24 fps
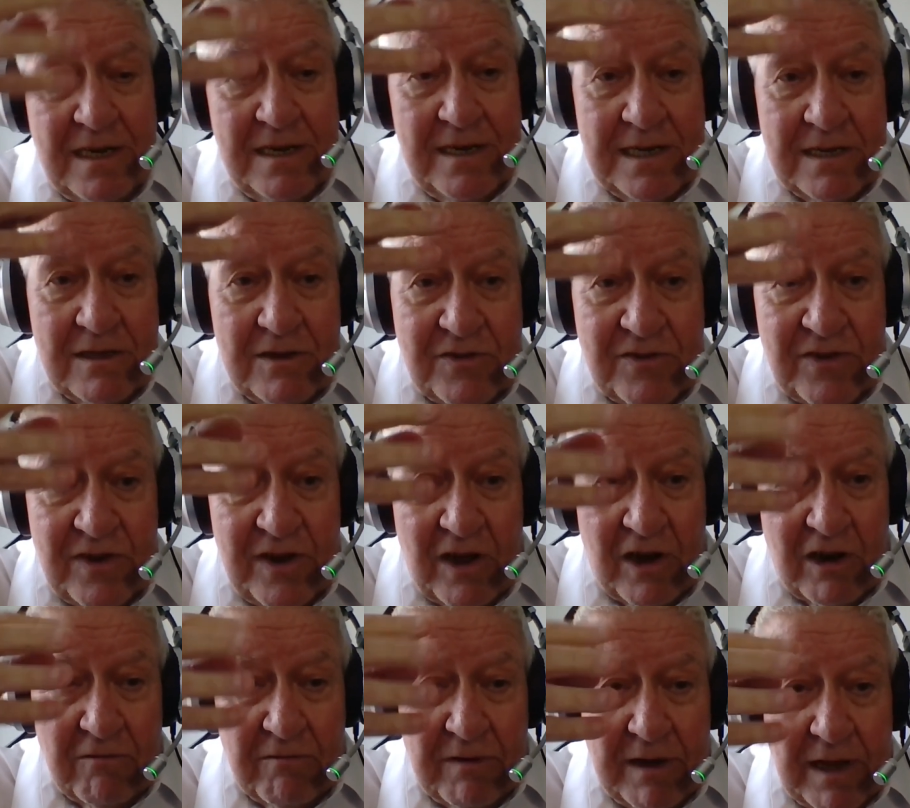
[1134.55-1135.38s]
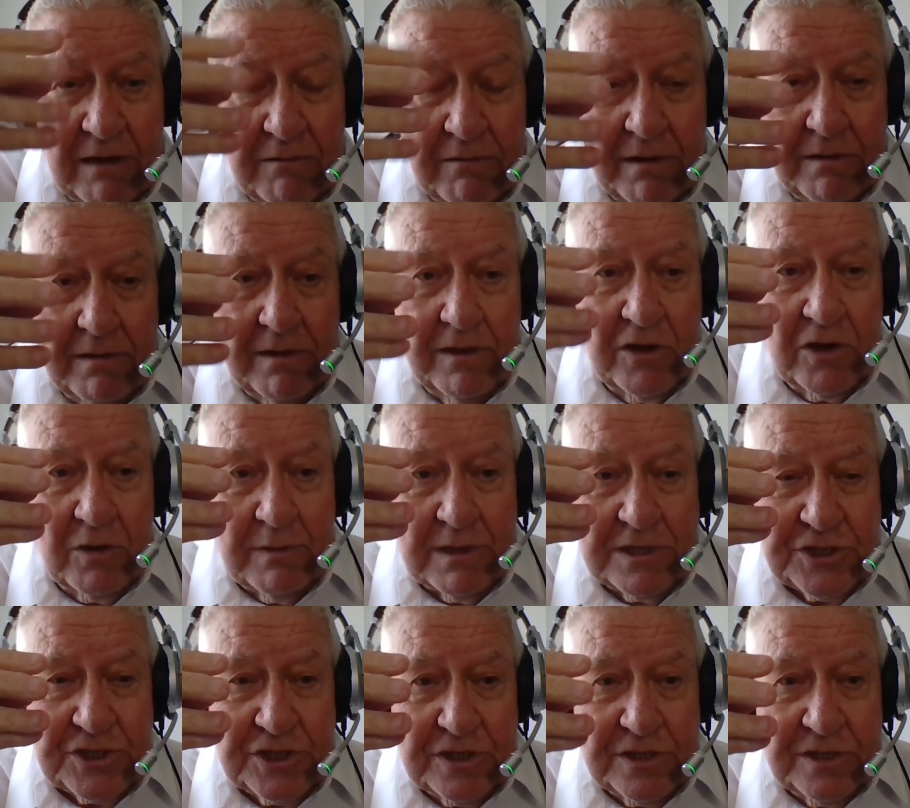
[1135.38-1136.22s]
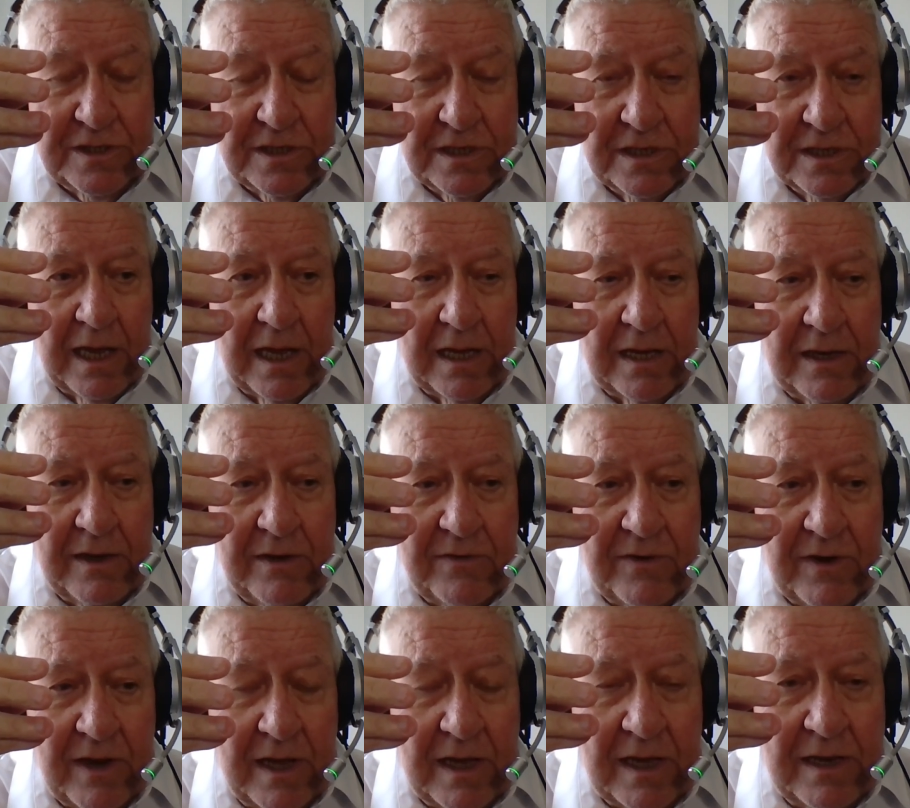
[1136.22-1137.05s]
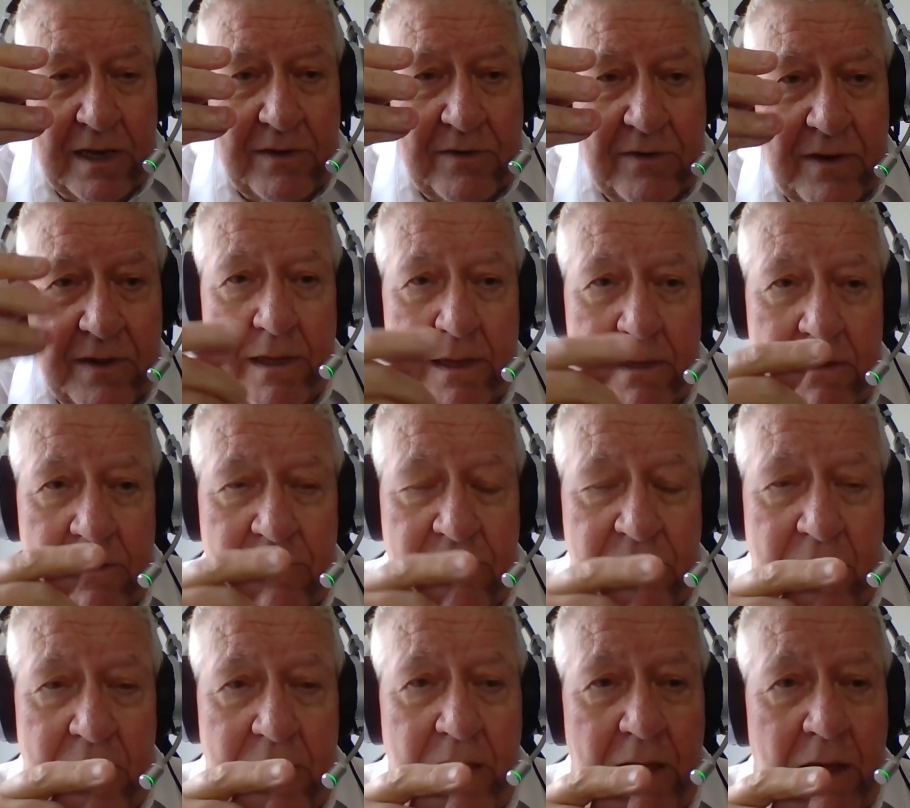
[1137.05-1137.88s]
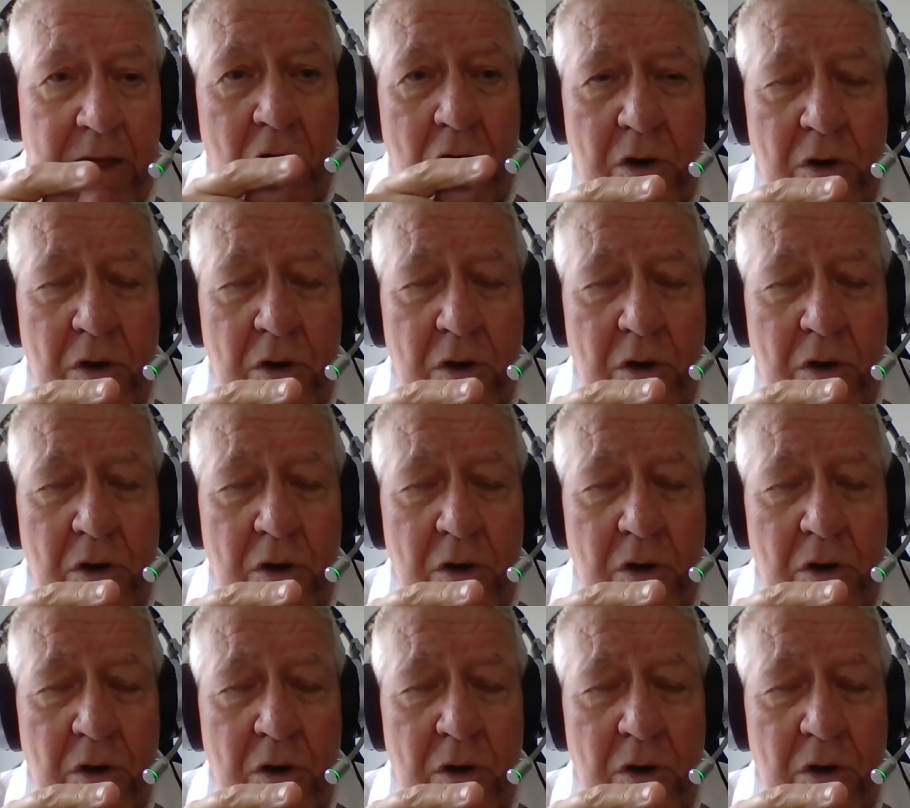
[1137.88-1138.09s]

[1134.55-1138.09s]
little scenario in the question, and it'll say,